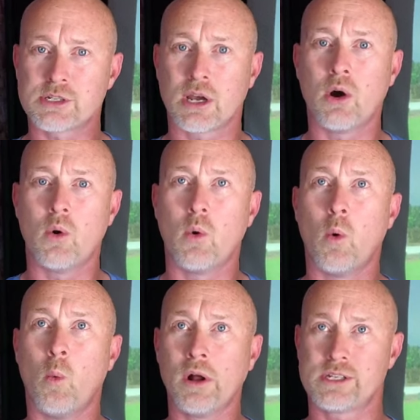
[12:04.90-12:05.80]
So
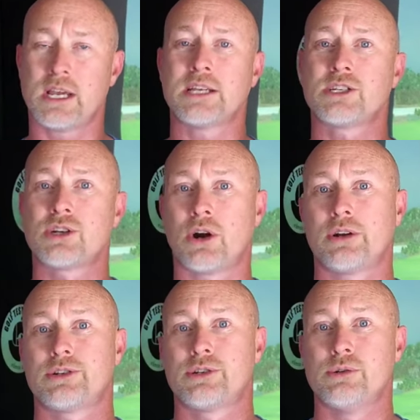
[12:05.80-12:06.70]
once I
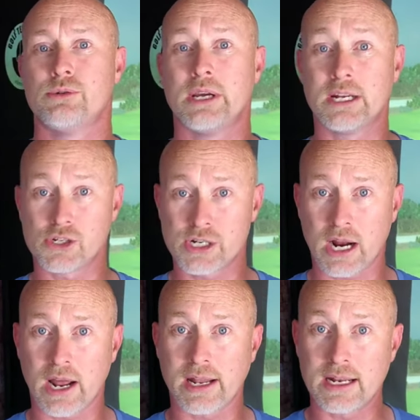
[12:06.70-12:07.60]
start to hit a
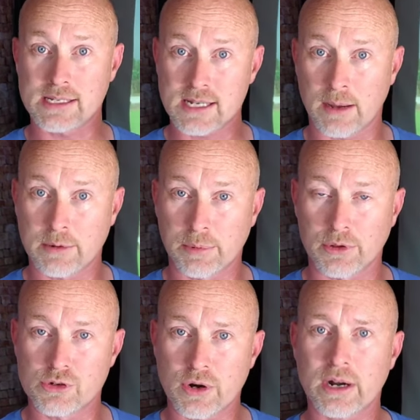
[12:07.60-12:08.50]
shot and it's time to
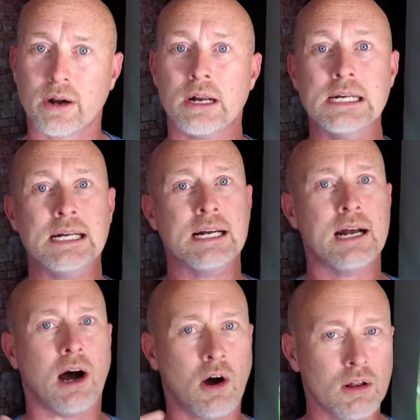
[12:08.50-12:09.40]
pull the trigger,
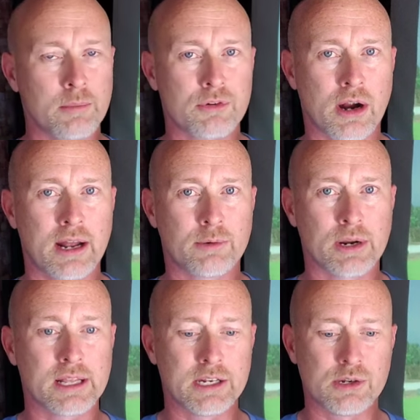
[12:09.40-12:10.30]
all I'm trying to
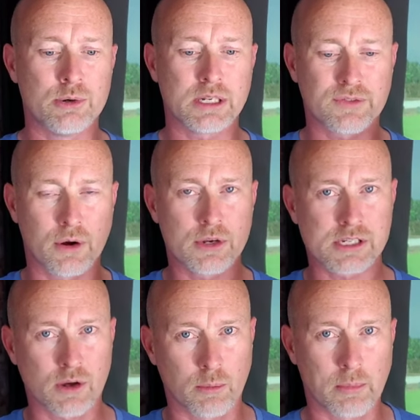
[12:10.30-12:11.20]
really do is
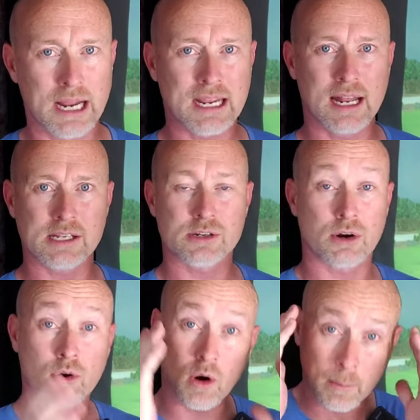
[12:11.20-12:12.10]
focus on making that
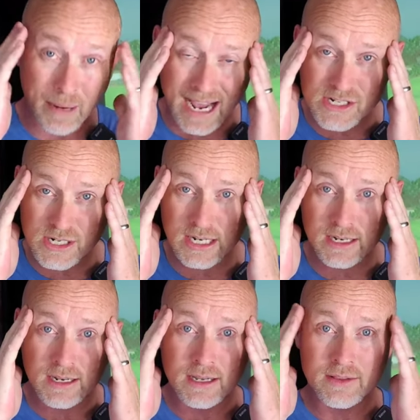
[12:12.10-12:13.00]
circle,
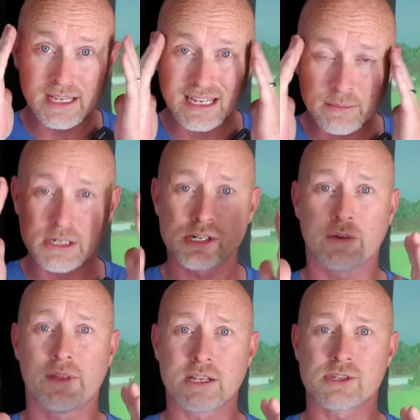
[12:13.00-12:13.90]
imagining the image
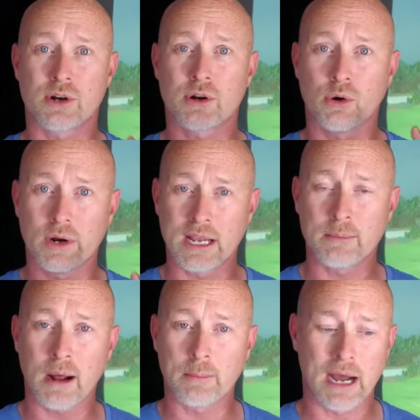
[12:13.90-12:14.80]
of that circle
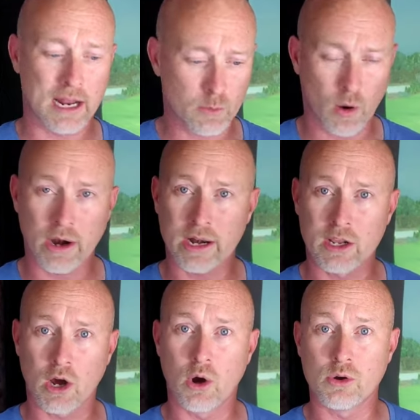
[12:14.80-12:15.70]
in my mind, where
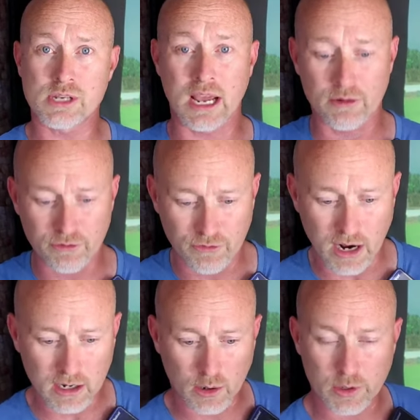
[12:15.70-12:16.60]
it goes, and
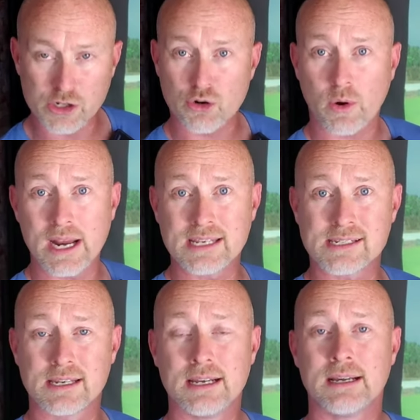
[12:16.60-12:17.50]
follow and
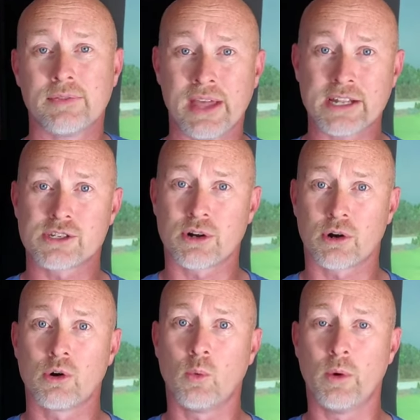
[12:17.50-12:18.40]
trace that
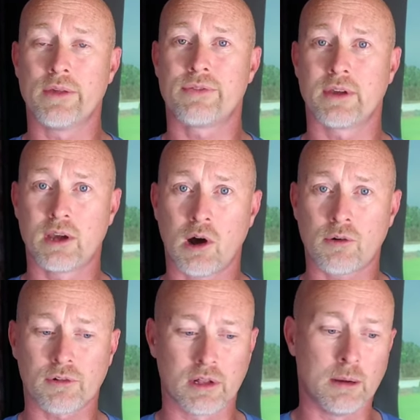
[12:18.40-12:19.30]
circle with the
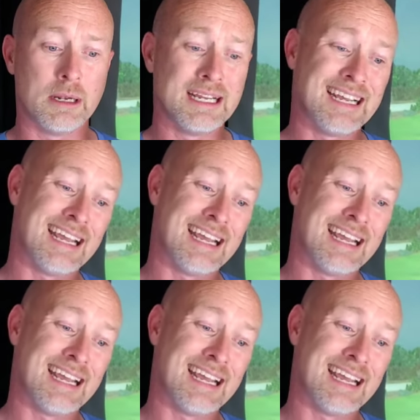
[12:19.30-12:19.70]
golf club